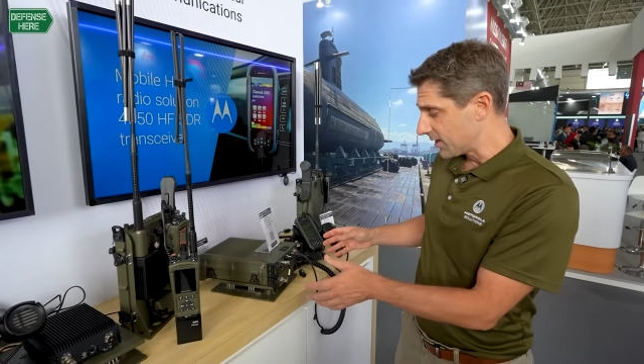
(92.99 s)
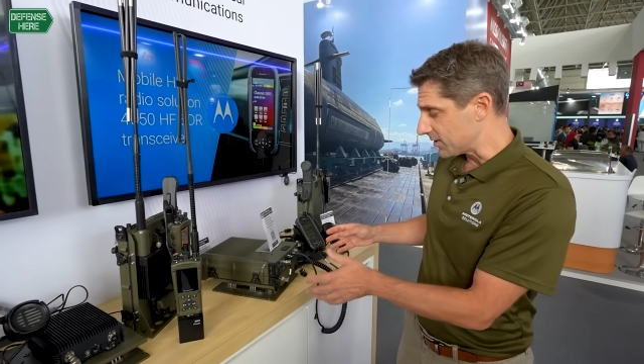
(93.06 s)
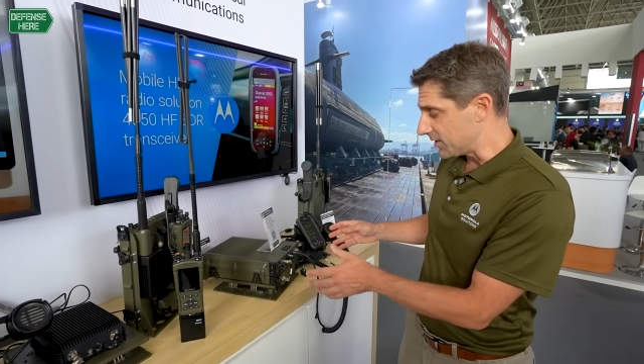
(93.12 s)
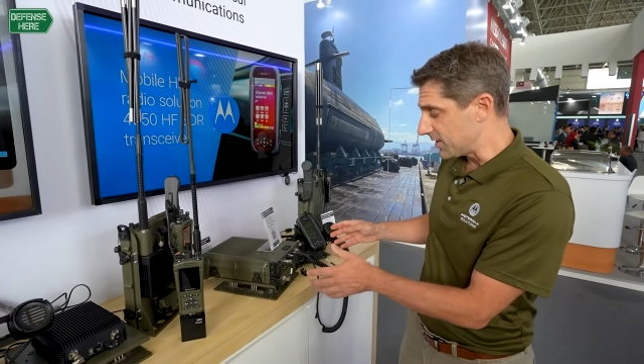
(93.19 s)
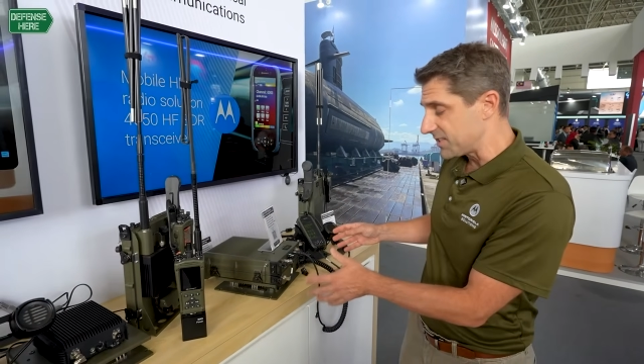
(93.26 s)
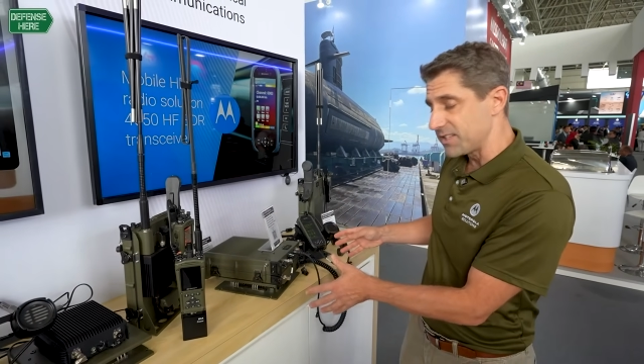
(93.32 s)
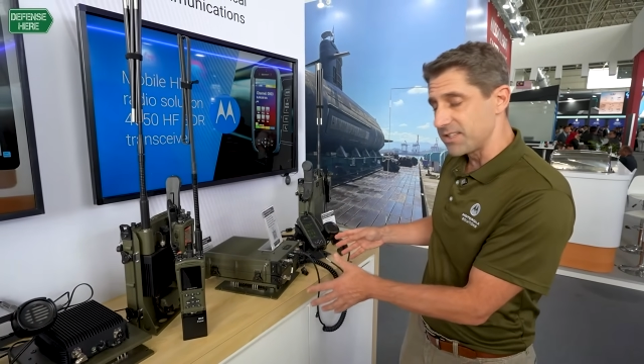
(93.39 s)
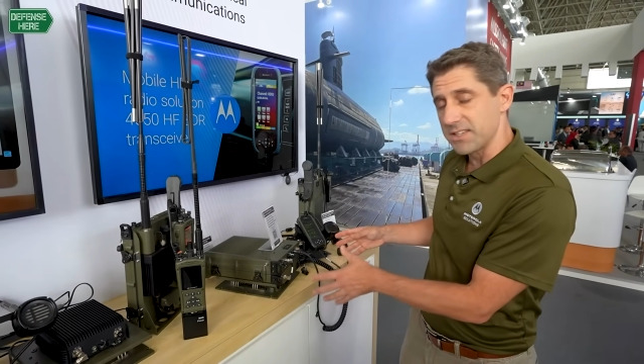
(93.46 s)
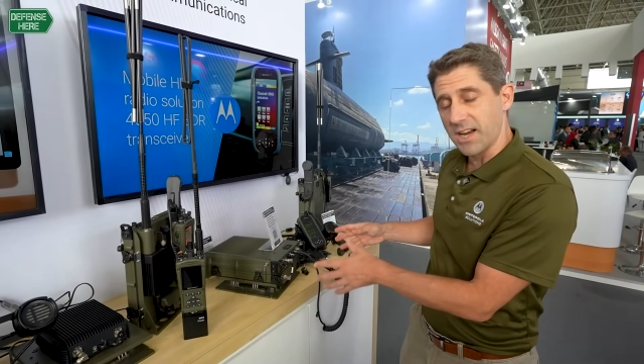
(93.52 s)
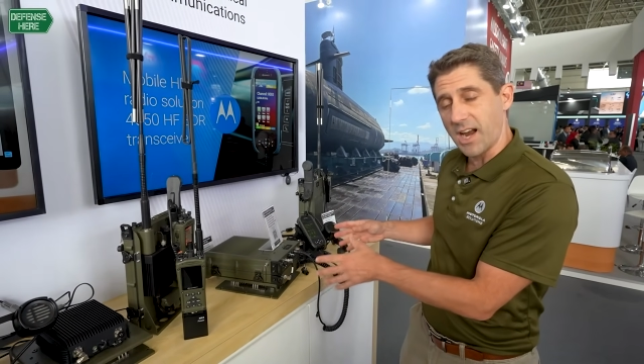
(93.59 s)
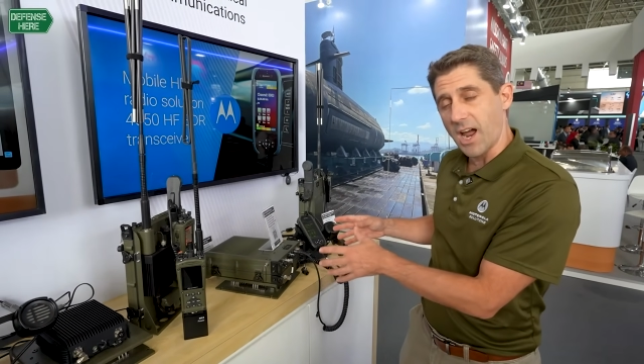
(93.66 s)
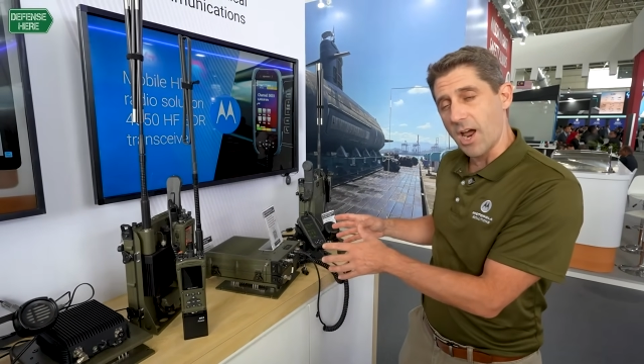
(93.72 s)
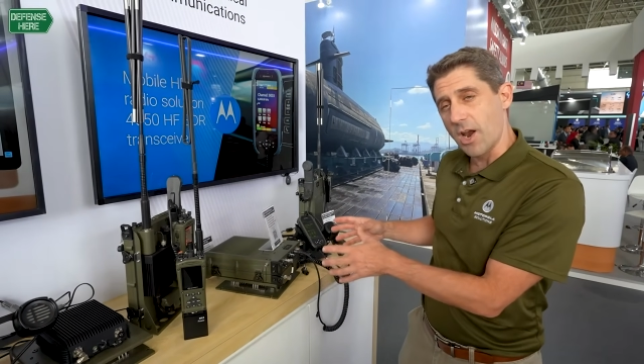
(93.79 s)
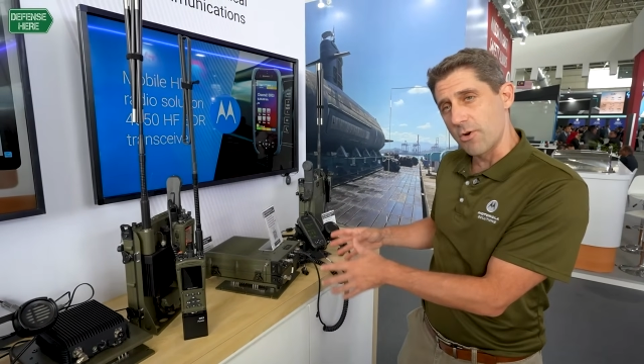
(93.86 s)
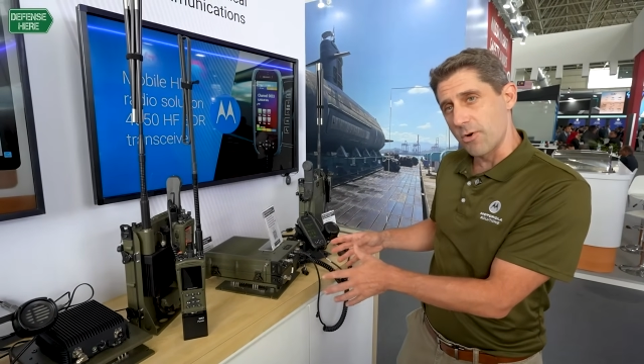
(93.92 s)
So this is an
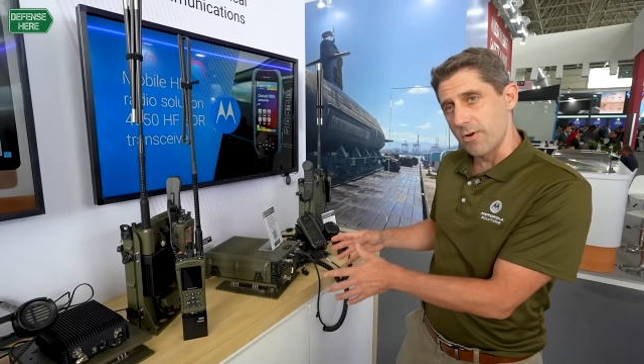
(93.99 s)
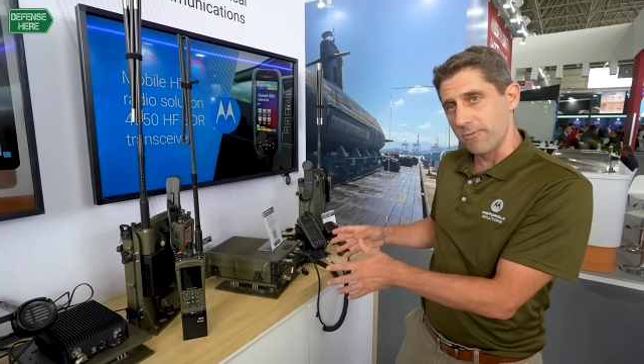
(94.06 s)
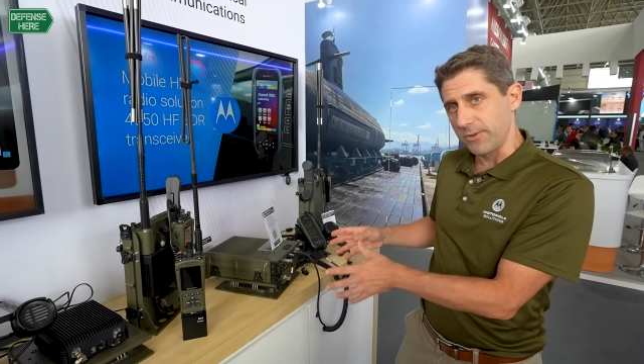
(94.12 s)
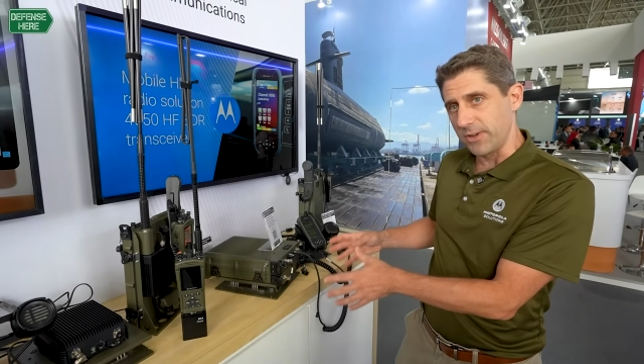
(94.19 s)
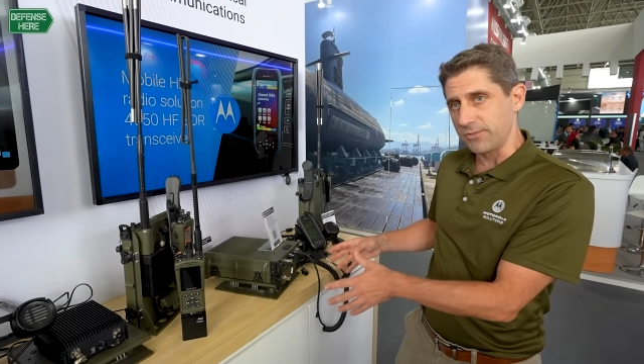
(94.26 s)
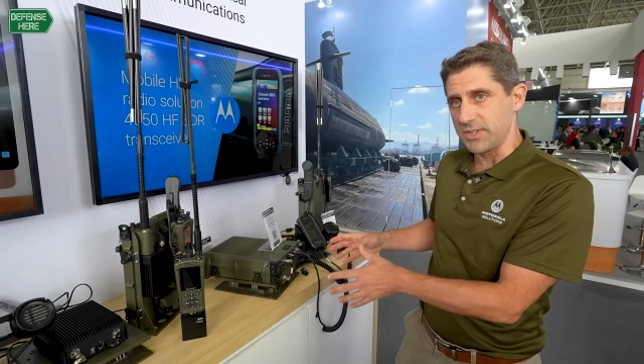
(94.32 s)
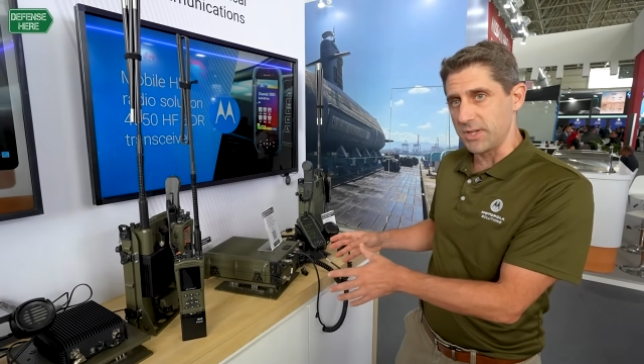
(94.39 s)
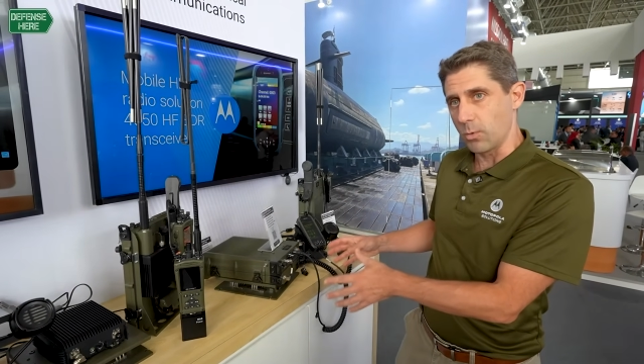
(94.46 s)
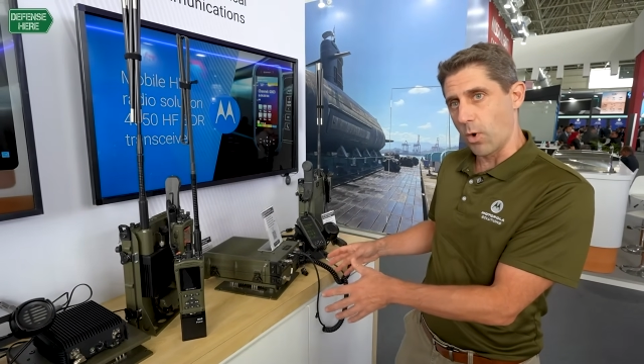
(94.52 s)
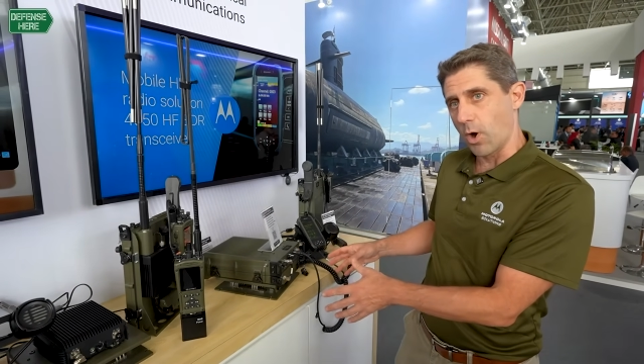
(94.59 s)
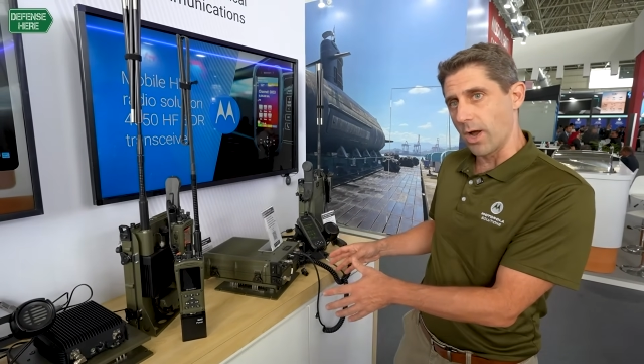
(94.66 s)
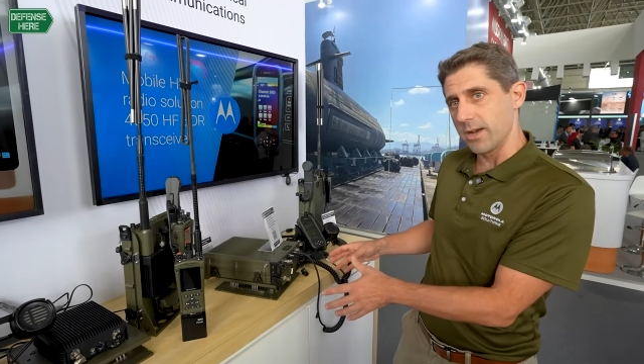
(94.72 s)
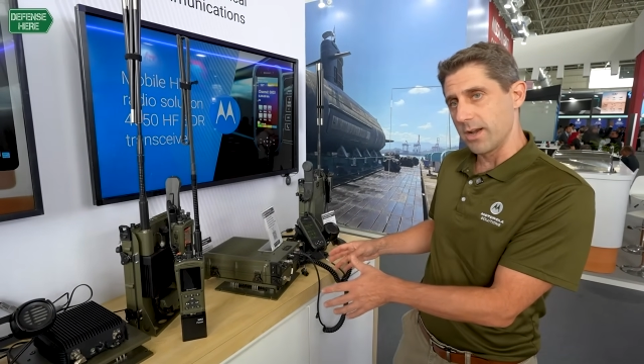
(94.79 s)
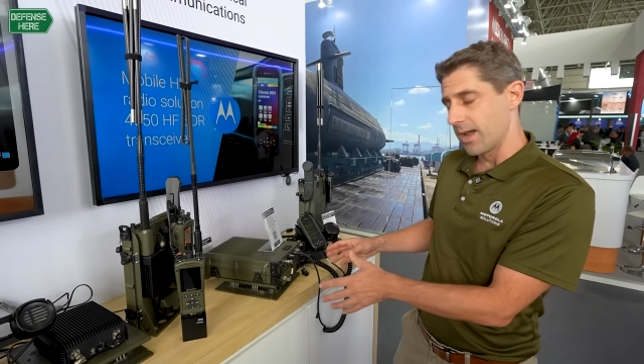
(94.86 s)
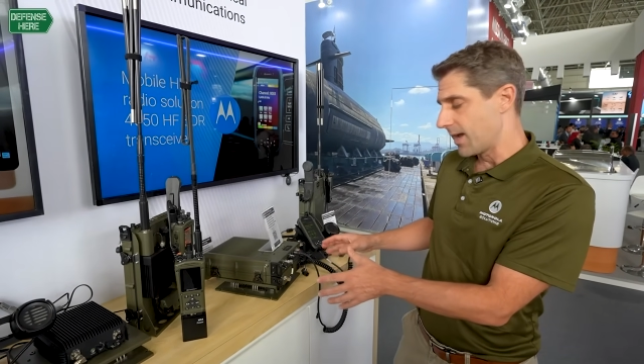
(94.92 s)
150
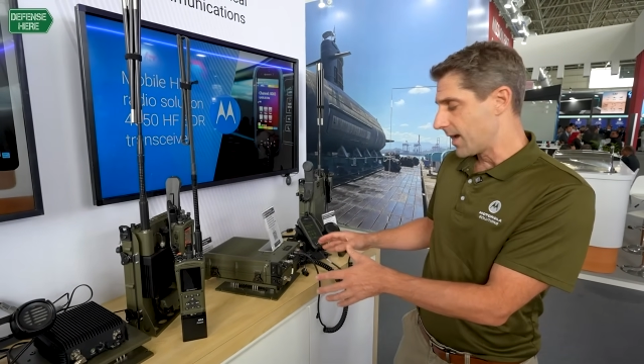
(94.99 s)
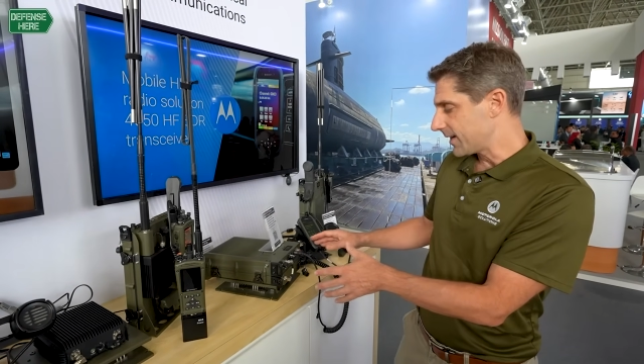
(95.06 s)
watt